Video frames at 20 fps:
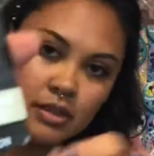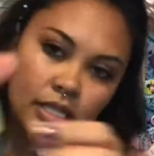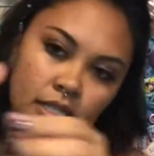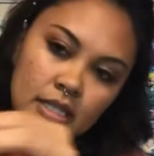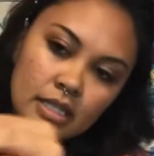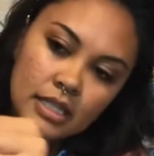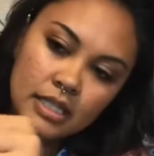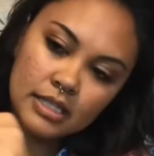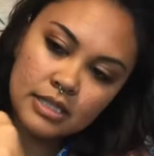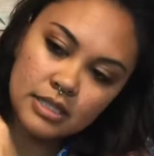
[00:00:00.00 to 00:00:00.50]

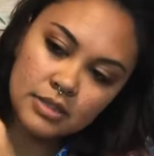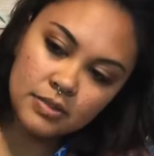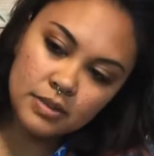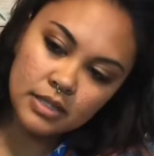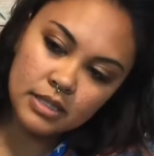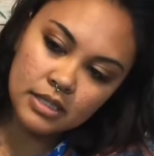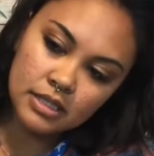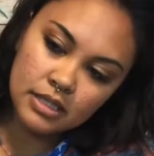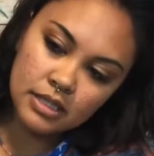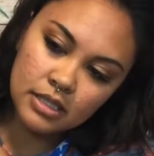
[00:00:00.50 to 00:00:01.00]
and this
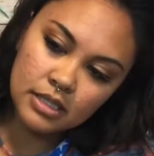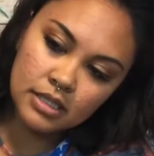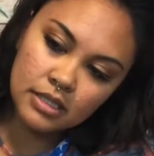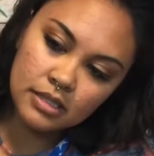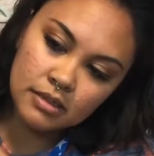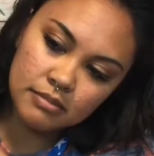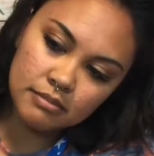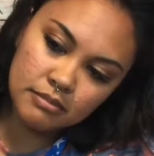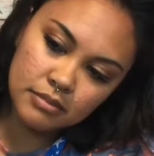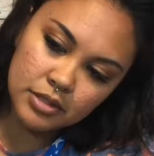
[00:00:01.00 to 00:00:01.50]
one
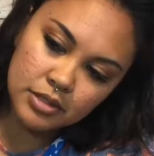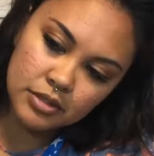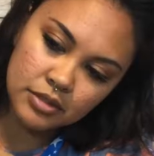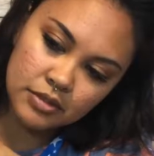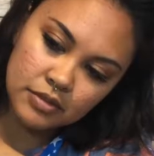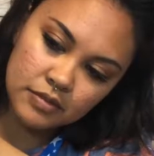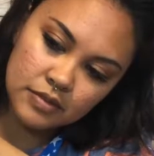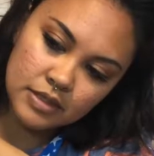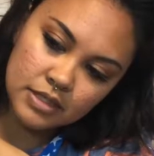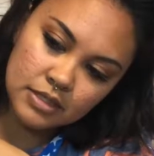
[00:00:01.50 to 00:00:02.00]

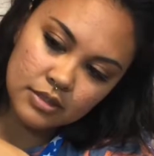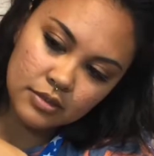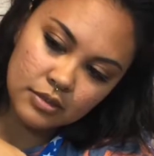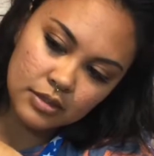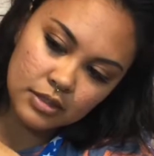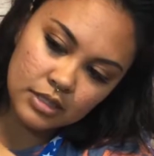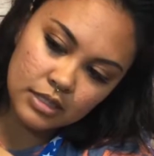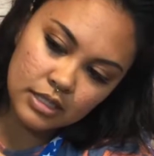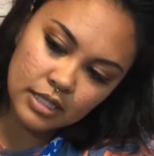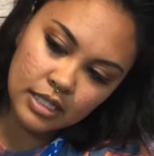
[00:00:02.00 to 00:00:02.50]
moves so
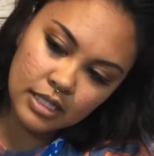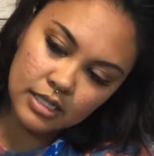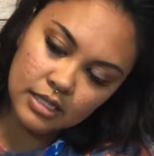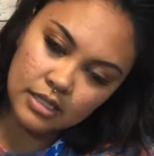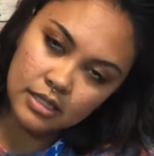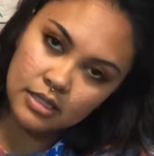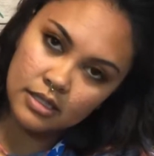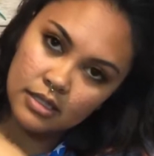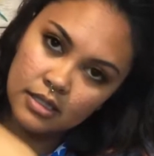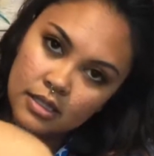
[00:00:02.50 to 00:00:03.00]
you can
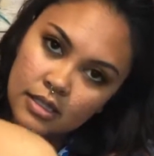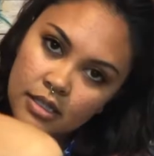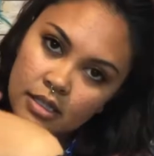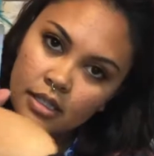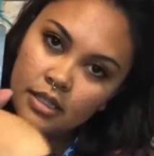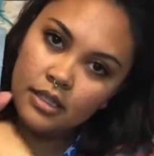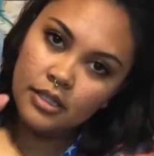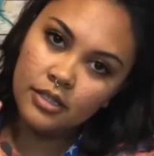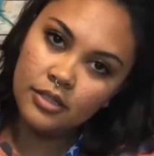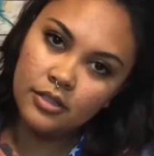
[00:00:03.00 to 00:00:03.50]

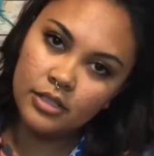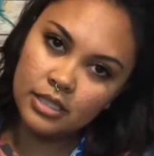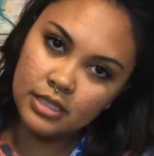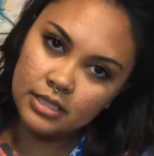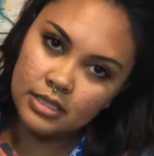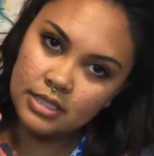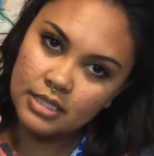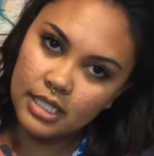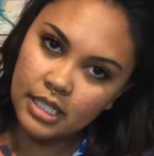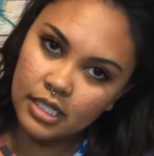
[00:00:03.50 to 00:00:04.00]
you
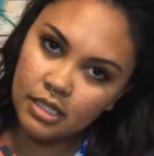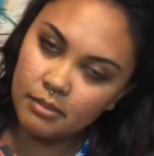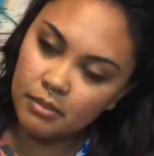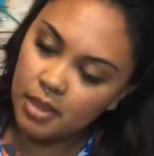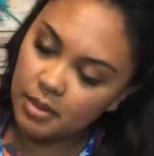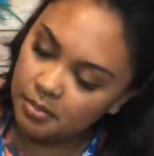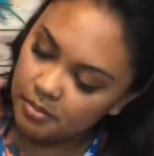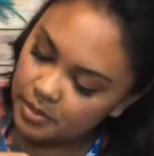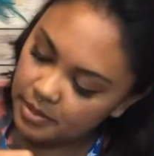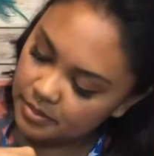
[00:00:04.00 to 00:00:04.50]
can stand them
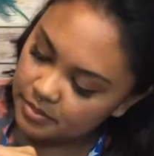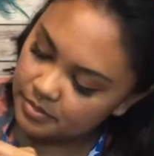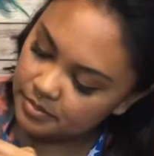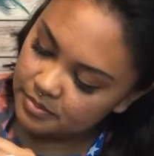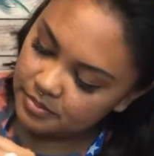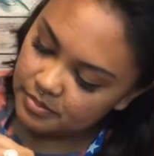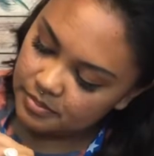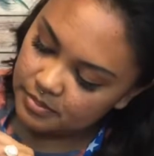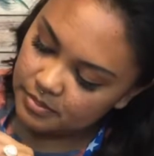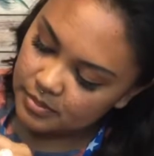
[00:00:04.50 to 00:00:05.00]
up.
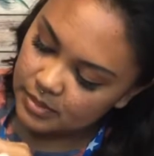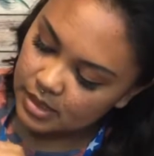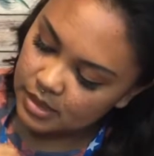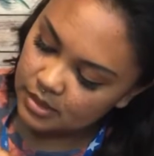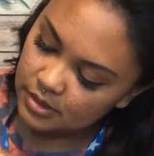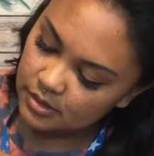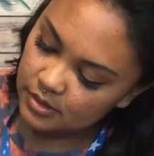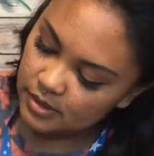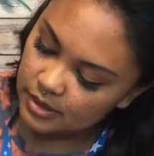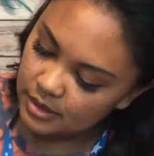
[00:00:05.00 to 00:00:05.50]

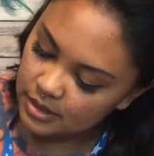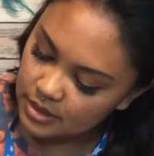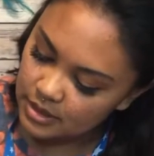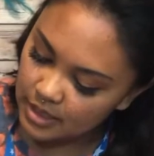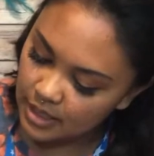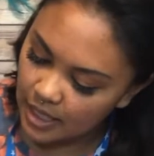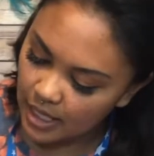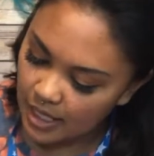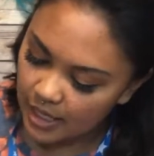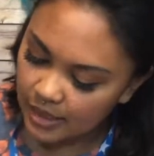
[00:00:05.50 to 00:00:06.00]
So there's
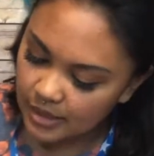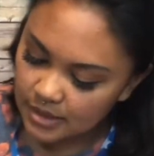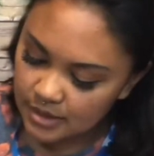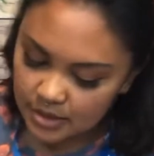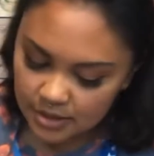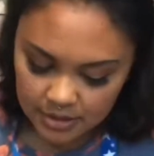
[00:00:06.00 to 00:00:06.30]
that.